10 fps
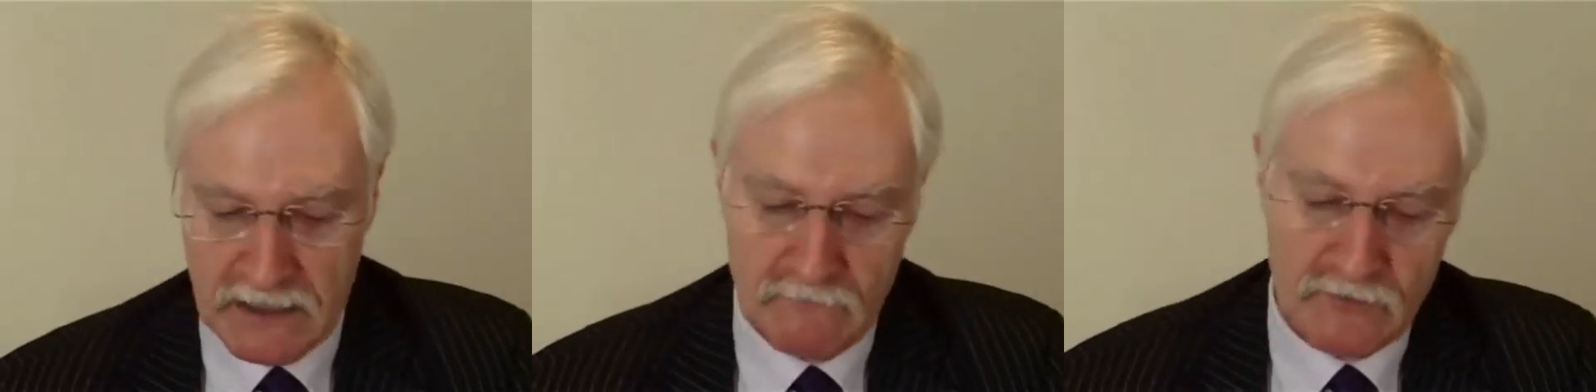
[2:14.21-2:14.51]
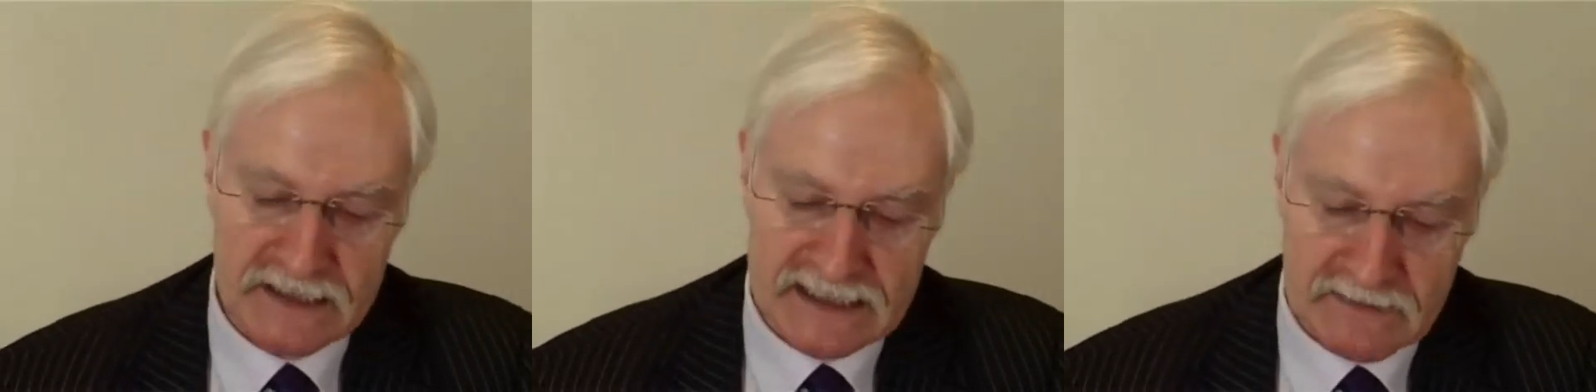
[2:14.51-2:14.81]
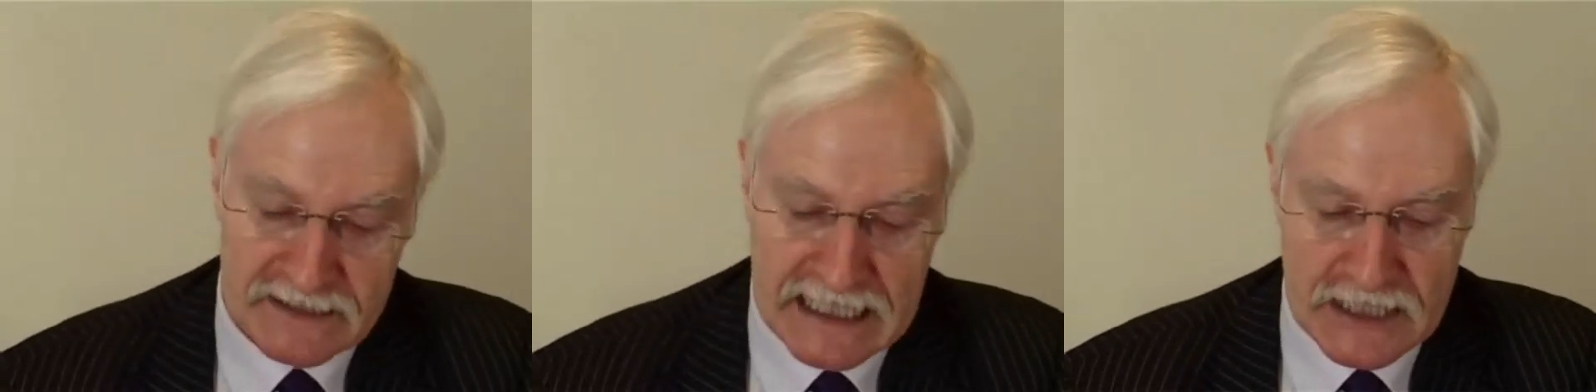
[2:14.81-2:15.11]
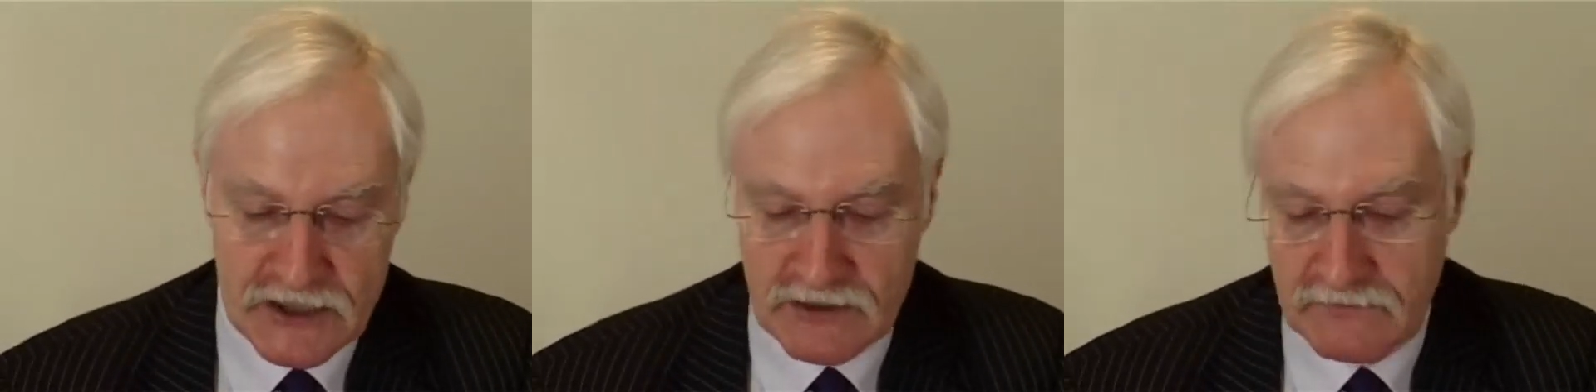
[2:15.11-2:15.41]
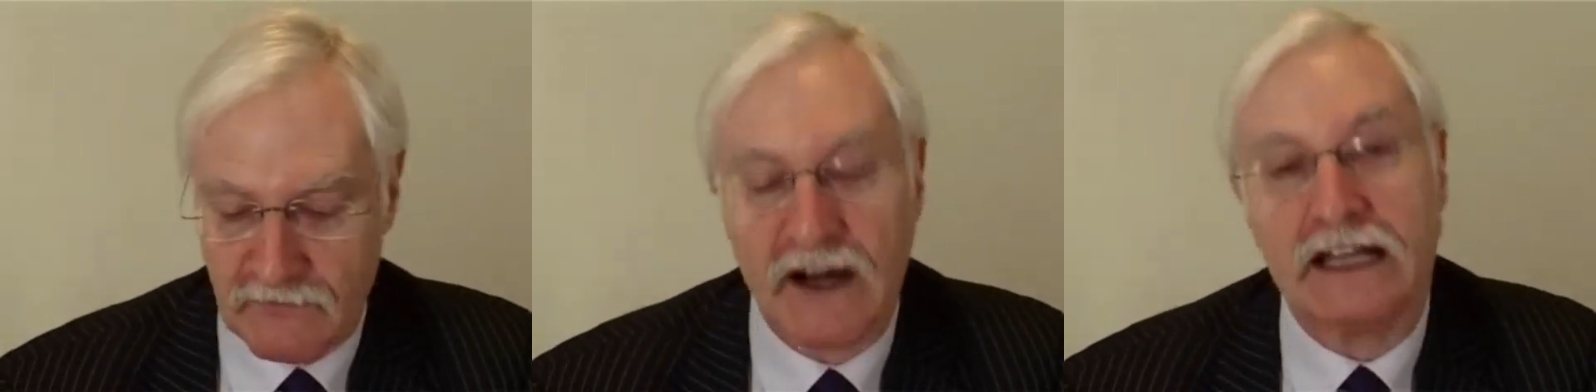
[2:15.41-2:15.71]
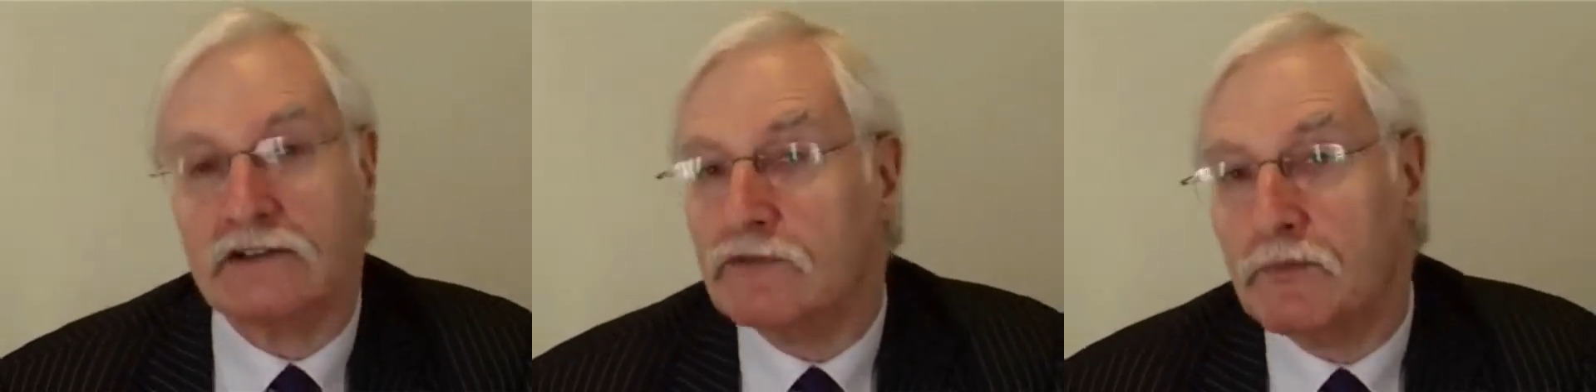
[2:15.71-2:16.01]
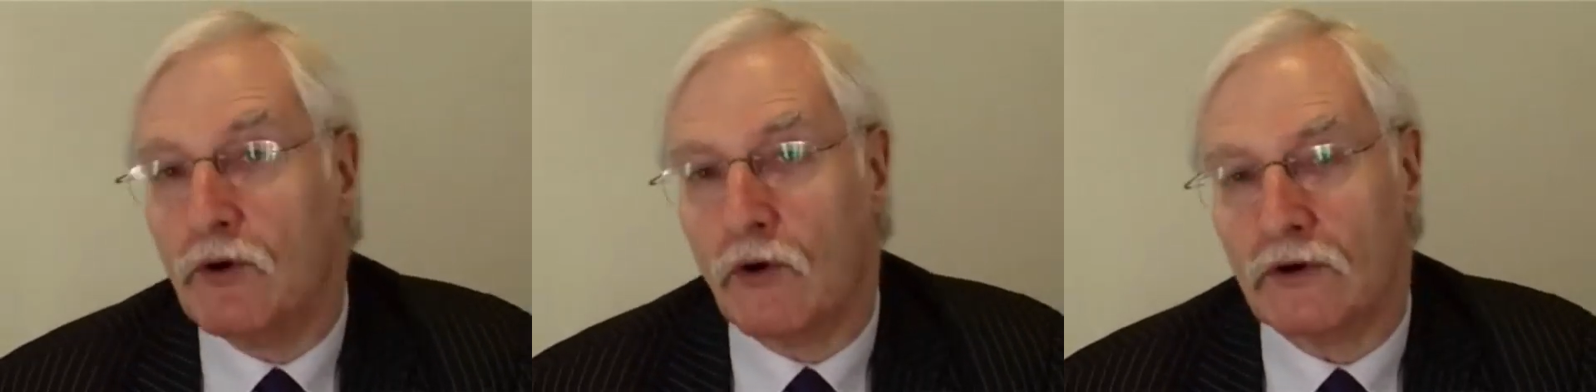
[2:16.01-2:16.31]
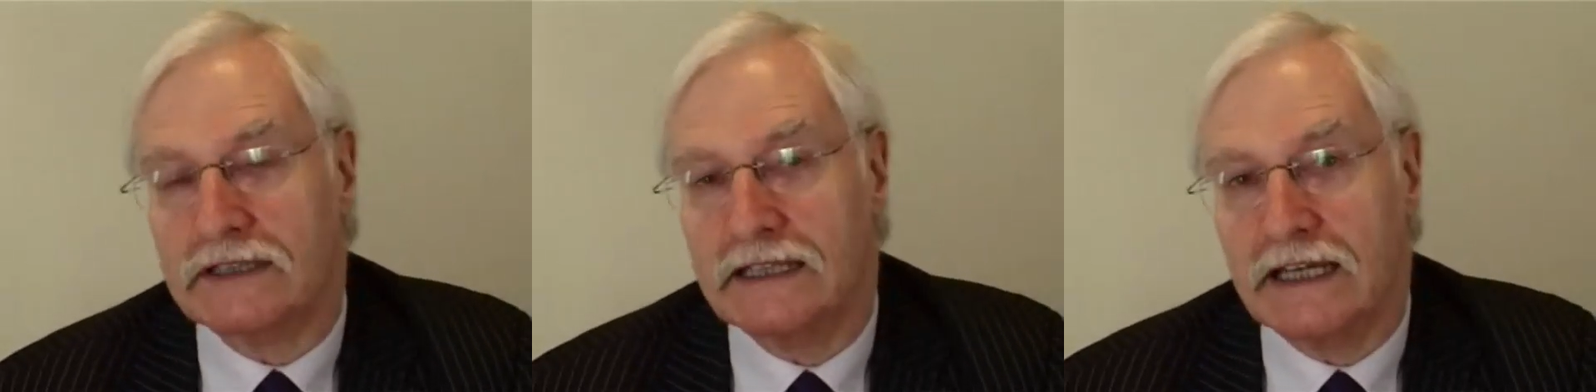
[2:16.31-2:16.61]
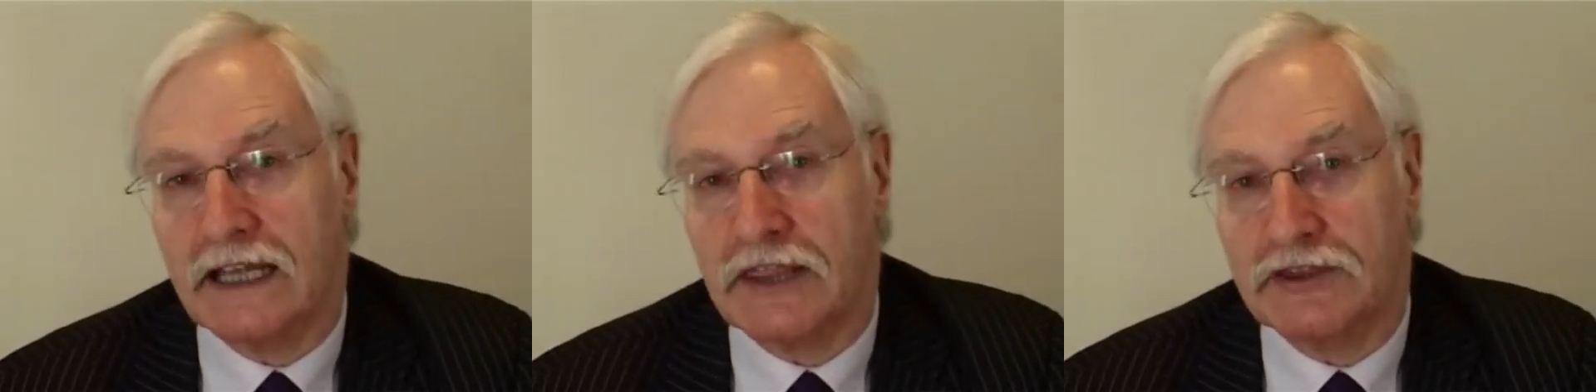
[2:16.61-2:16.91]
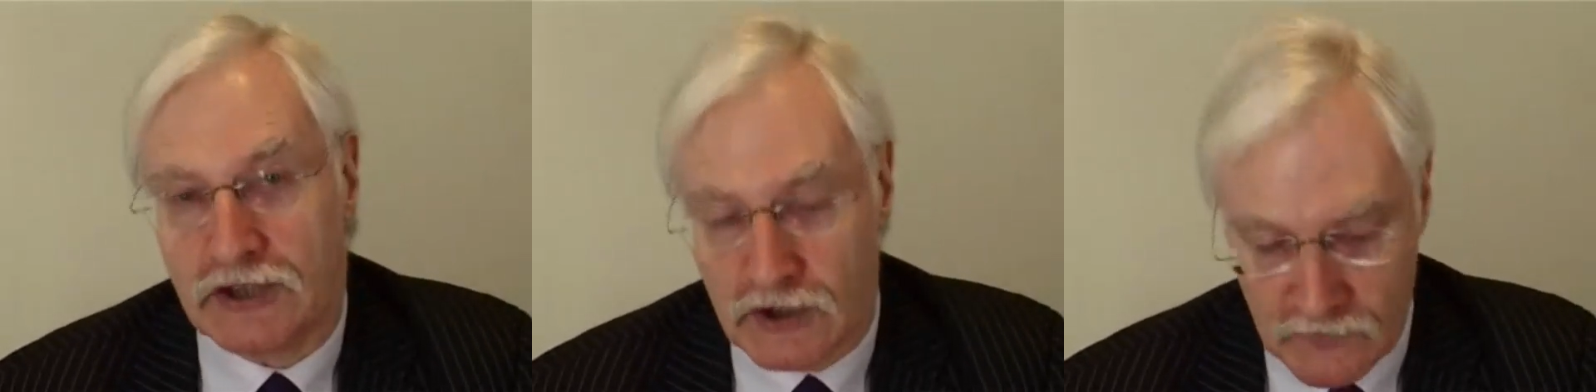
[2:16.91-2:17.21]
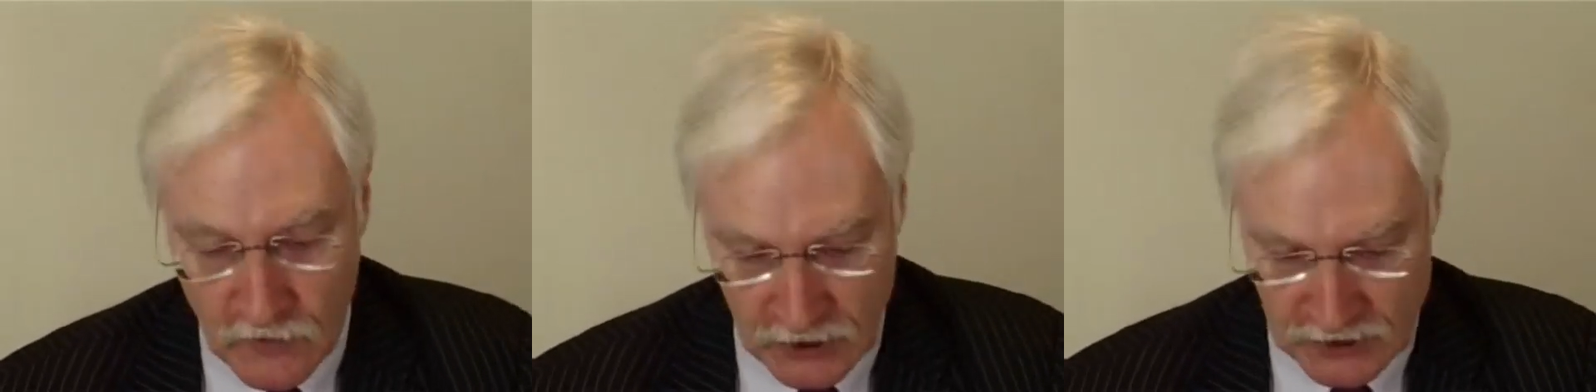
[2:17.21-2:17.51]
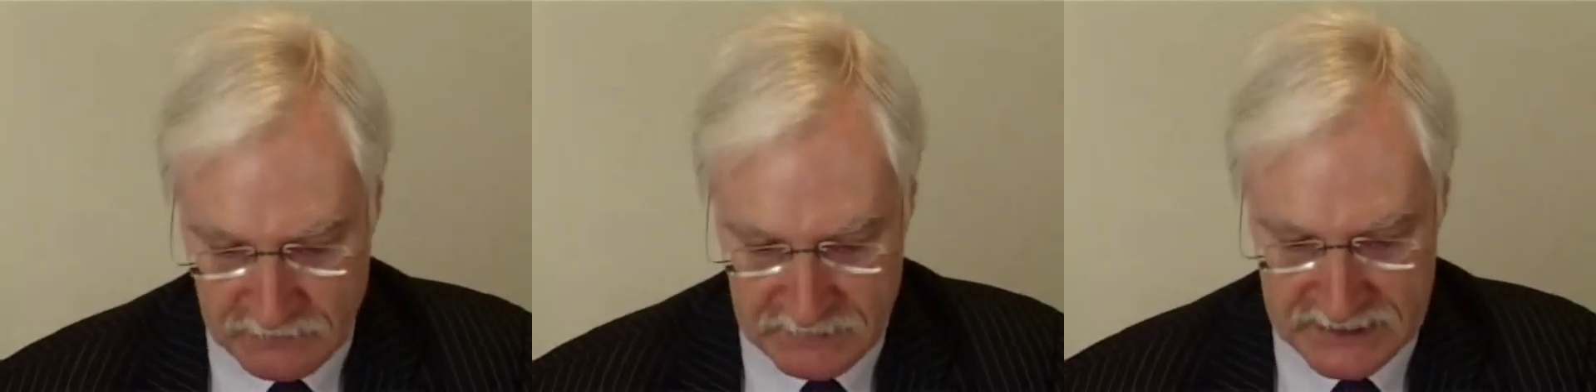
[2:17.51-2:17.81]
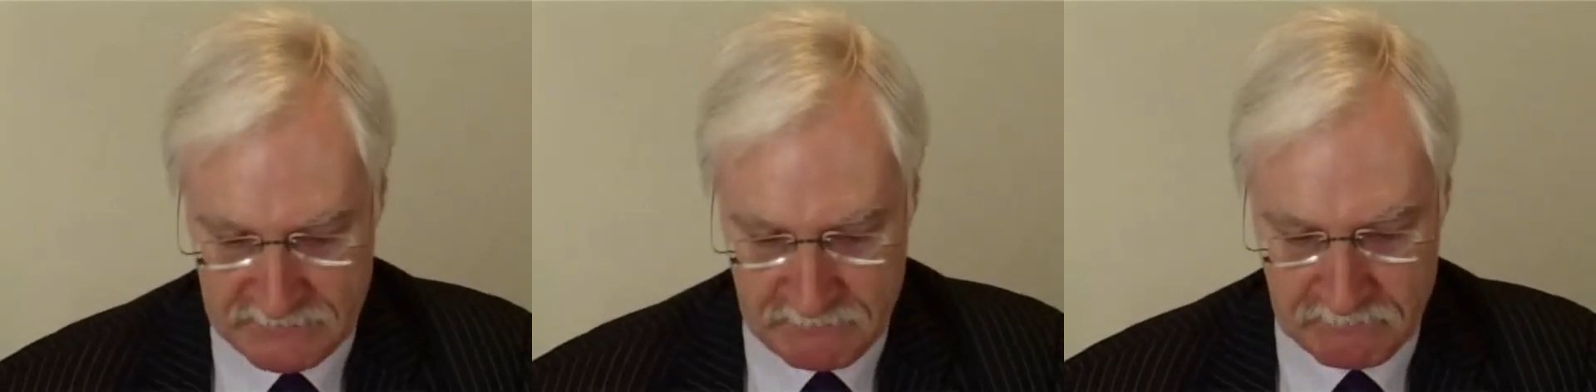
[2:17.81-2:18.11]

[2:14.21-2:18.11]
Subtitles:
for the substantial final report in 2 volumes.